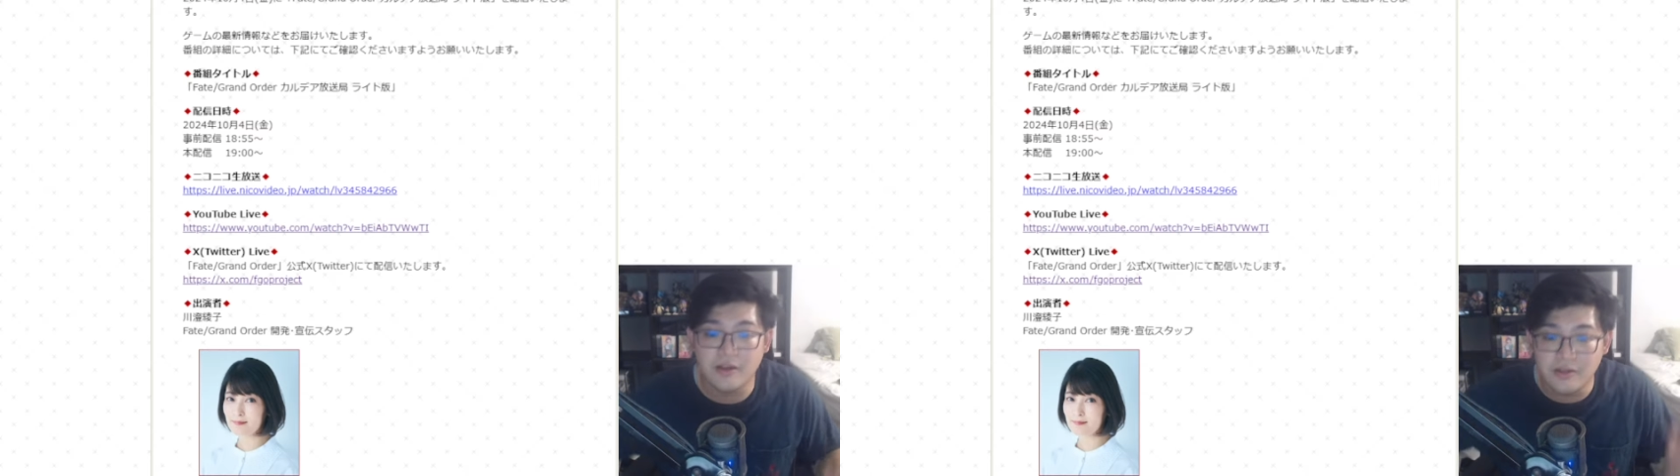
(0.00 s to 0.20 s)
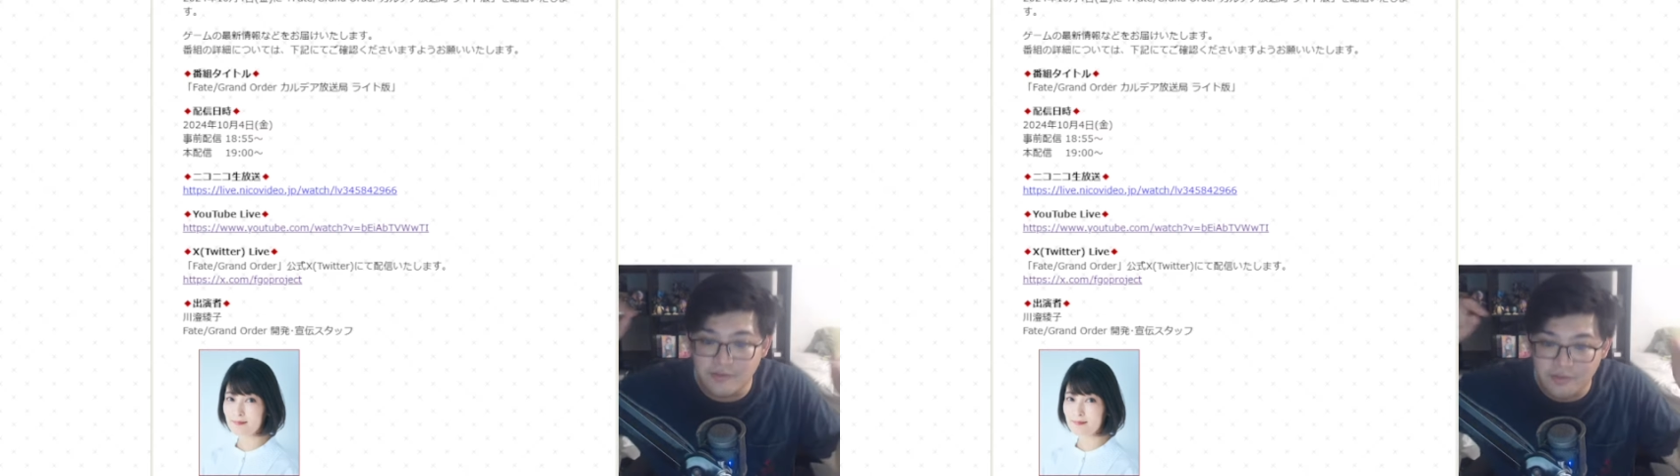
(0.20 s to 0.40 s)

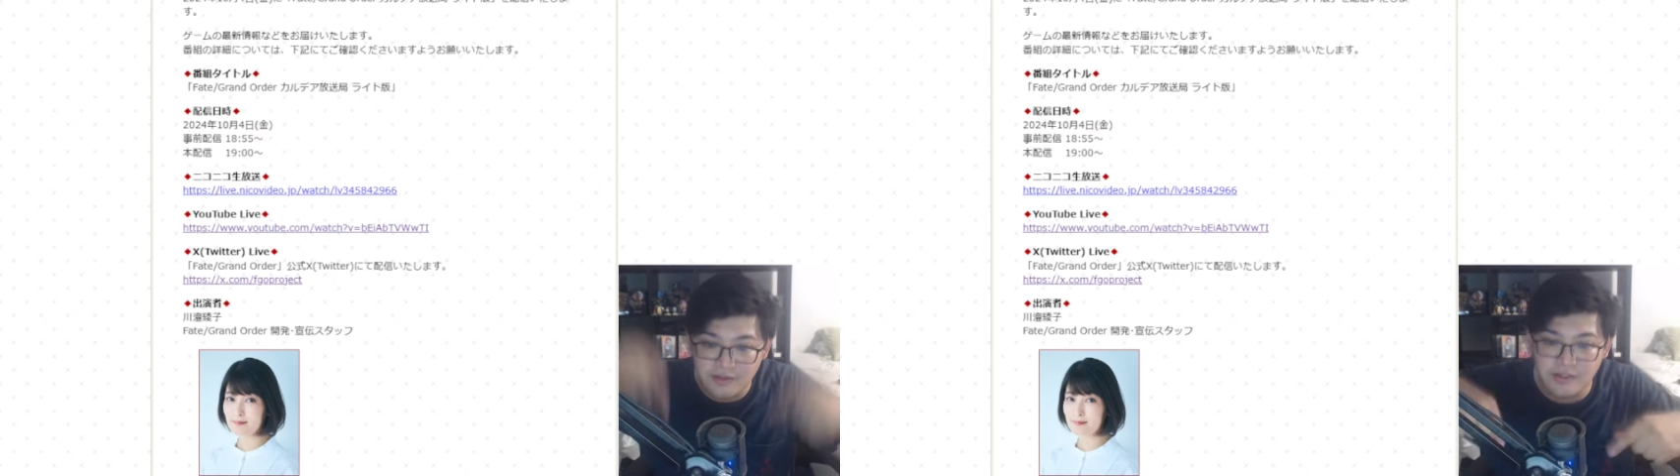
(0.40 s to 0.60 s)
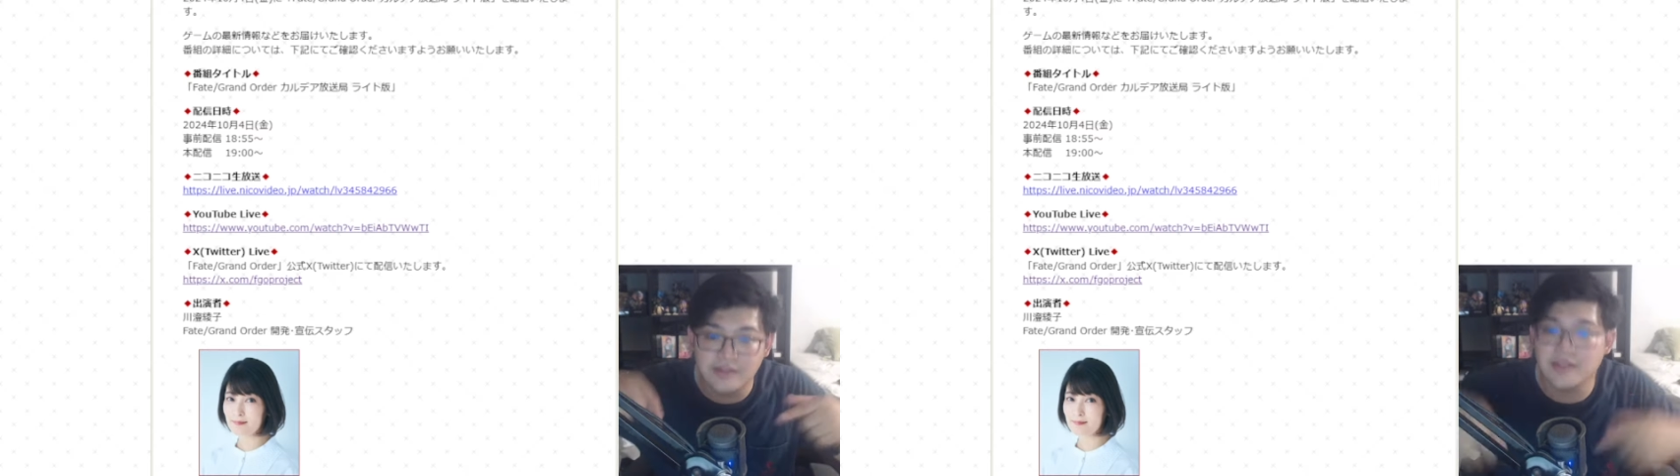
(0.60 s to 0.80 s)
I'll leave the
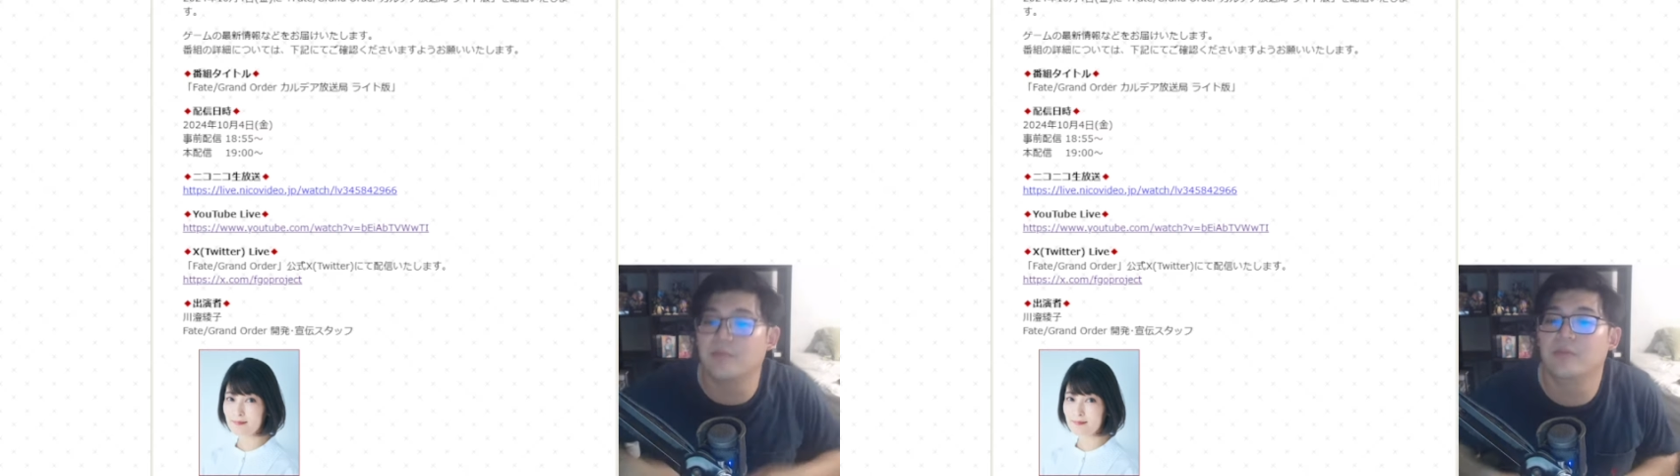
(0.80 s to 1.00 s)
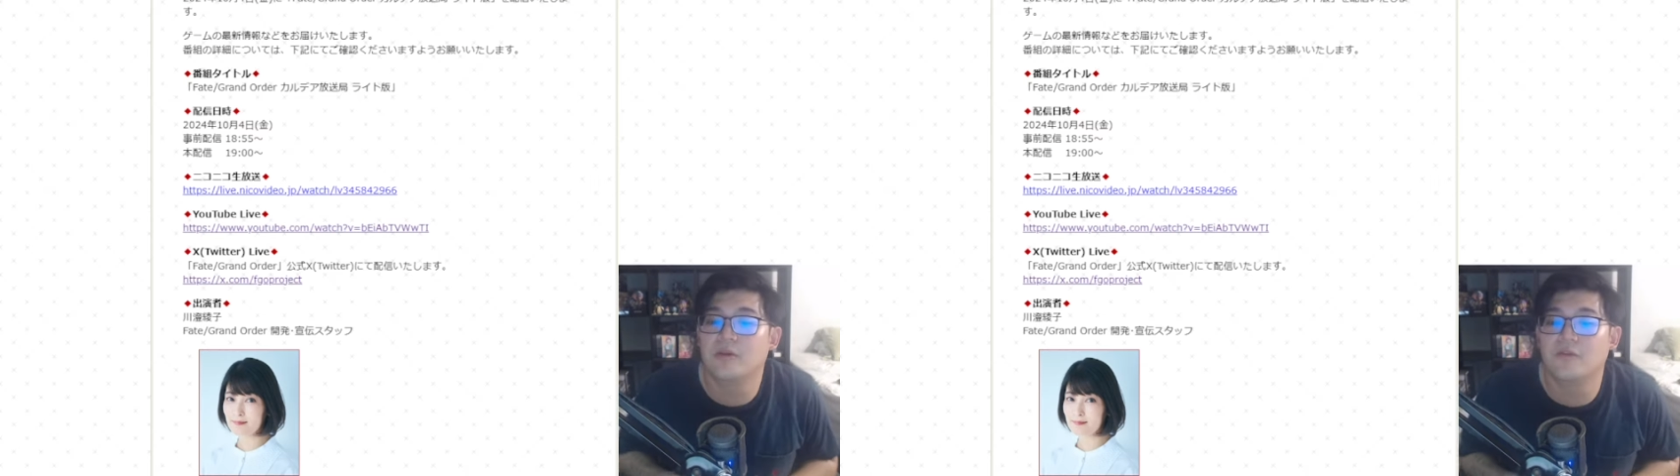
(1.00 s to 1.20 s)
link
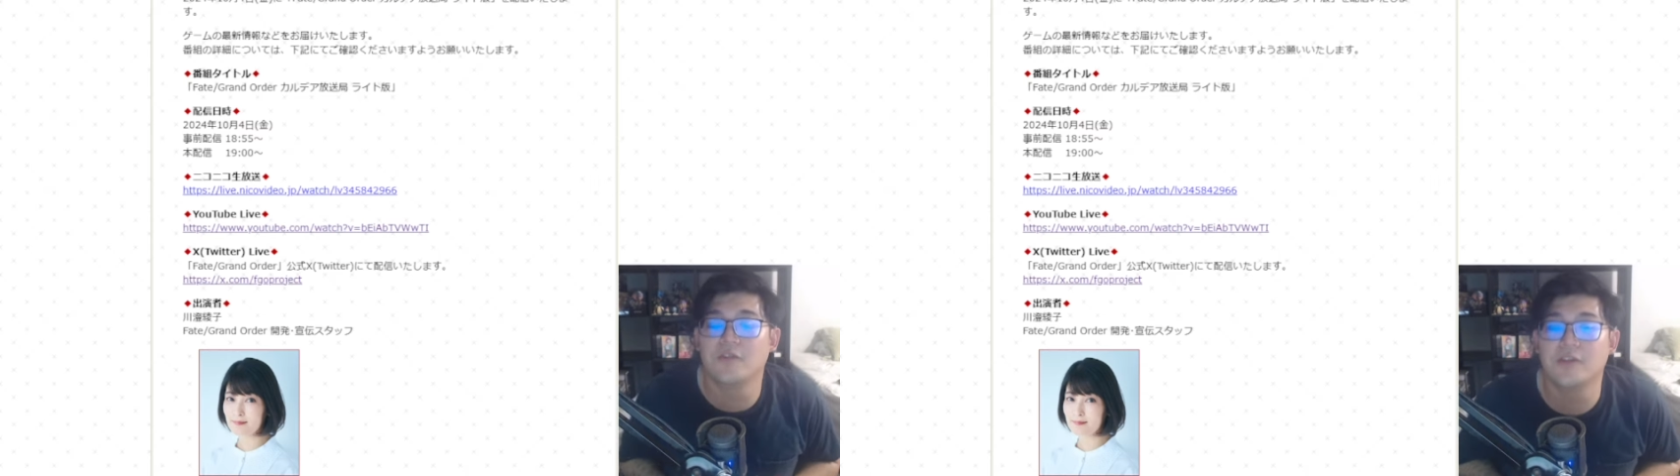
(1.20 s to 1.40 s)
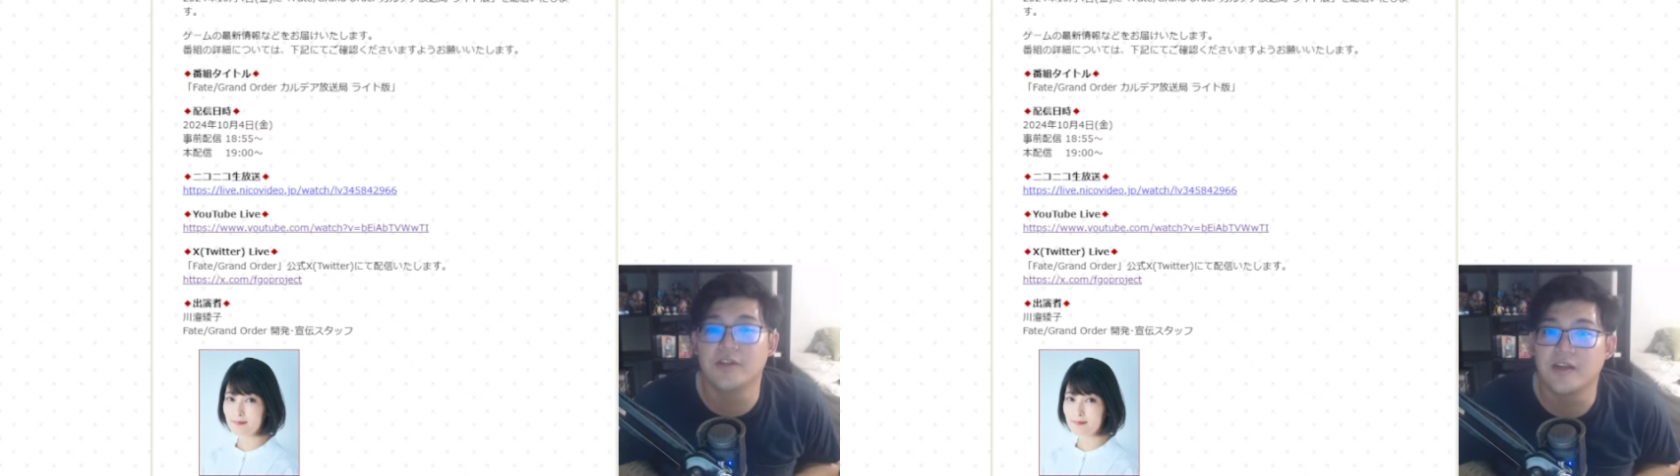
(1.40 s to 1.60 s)
down below for
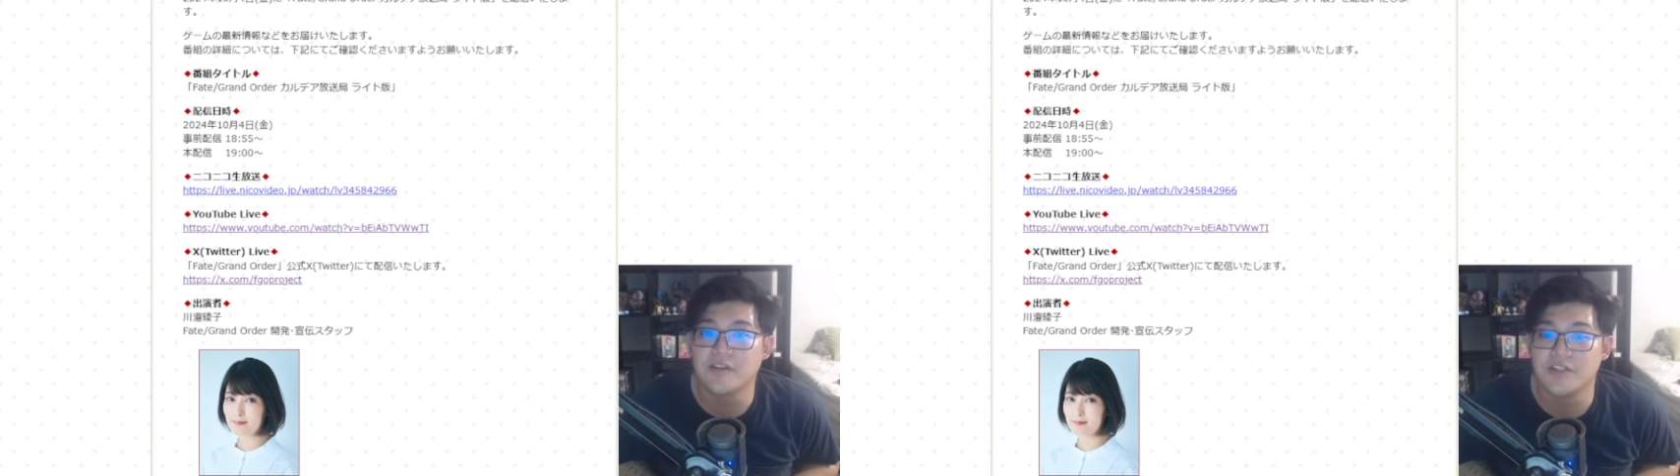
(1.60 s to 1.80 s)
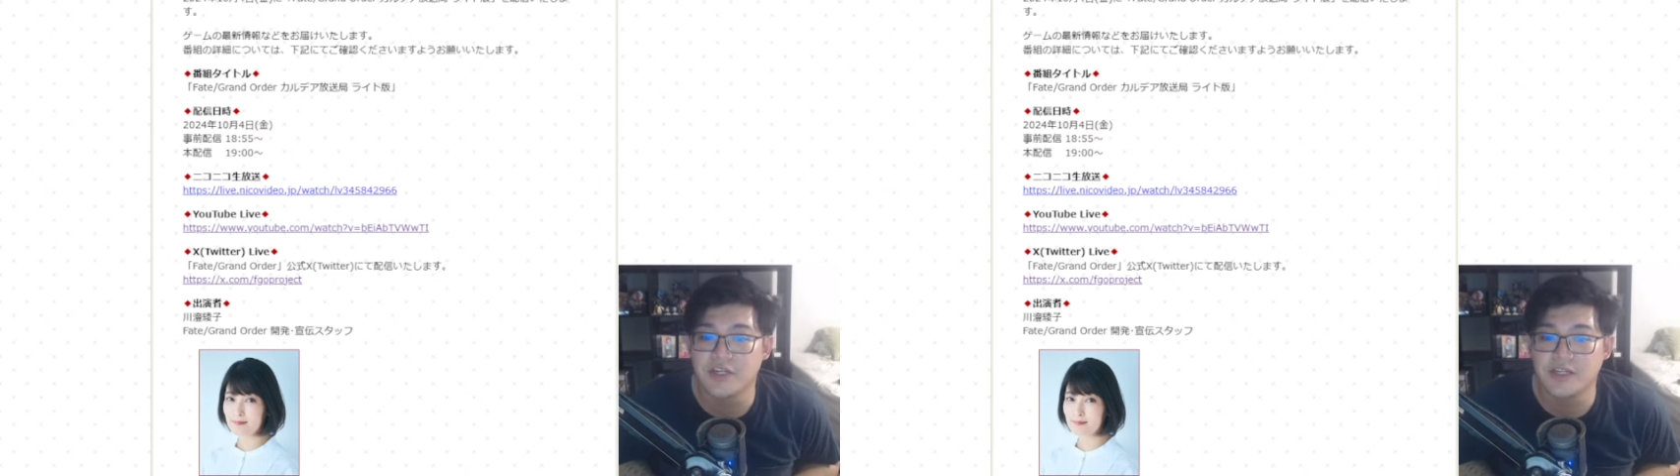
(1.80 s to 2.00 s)
you guys
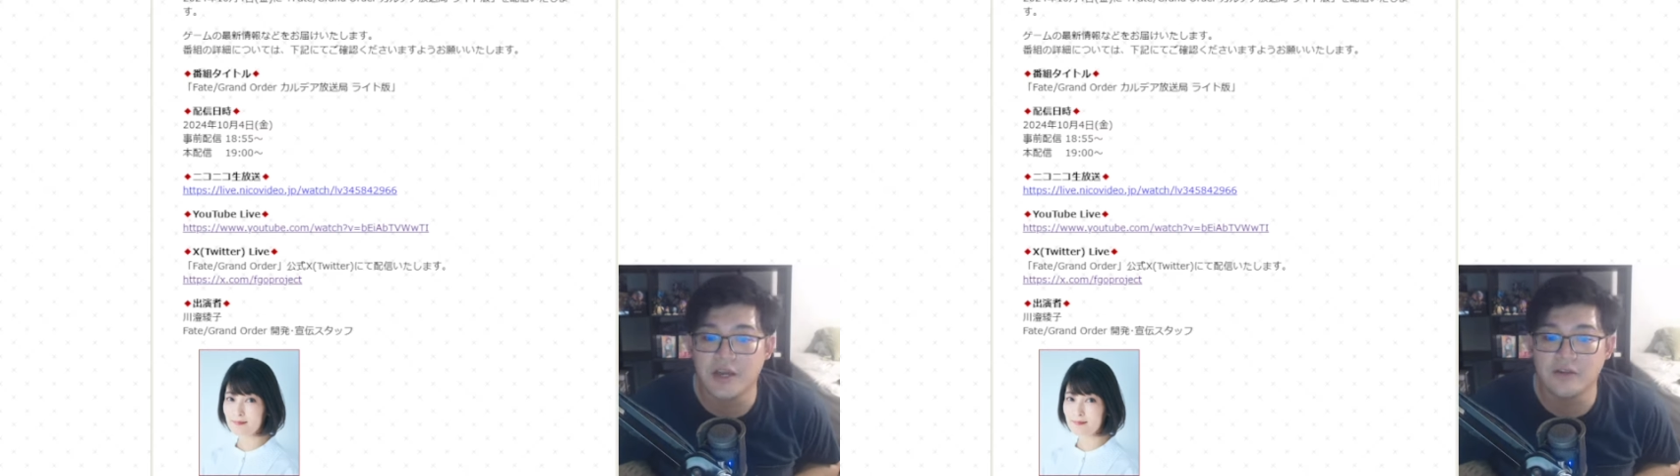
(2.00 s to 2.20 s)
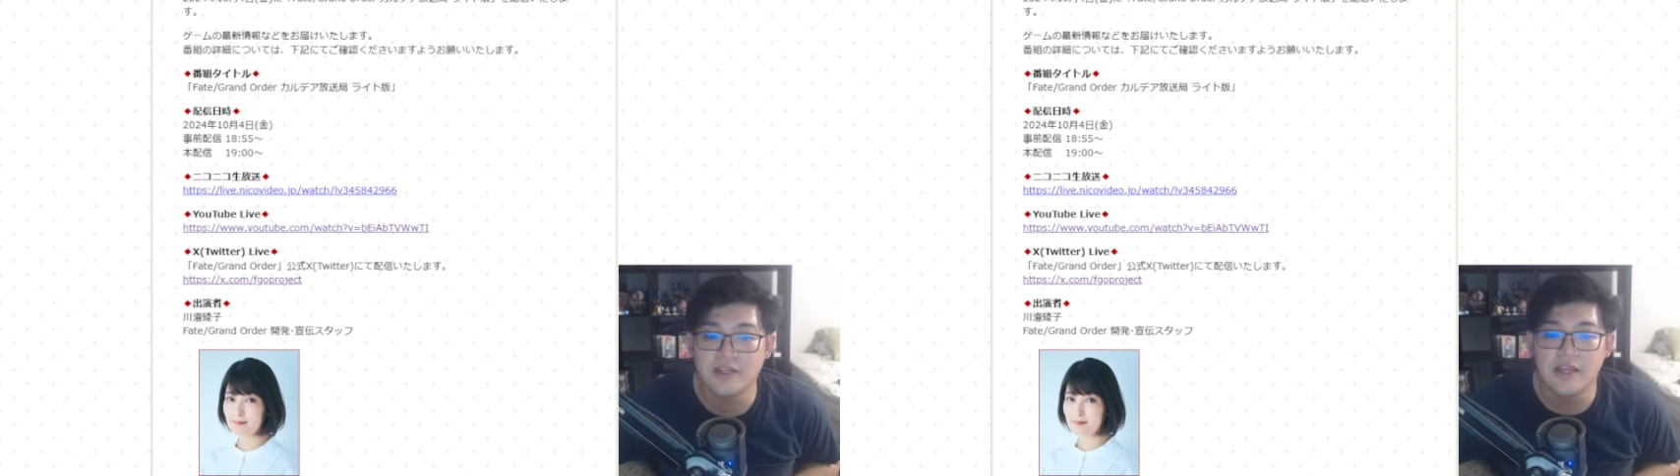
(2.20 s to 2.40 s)
to check
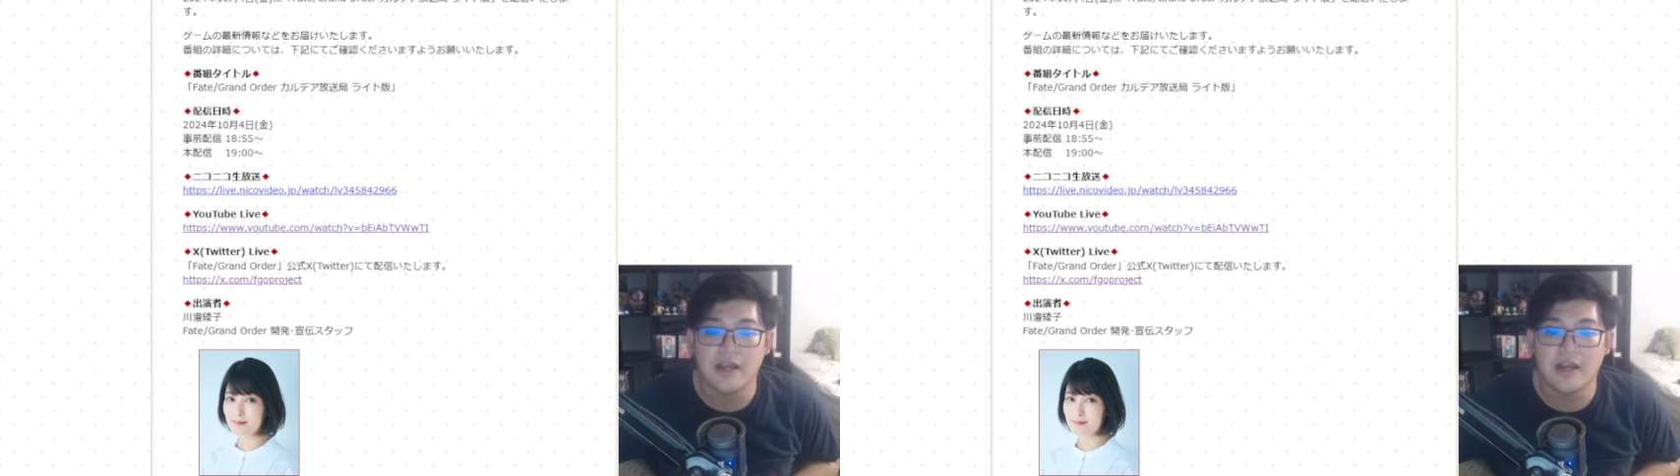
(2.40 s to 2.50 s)
out.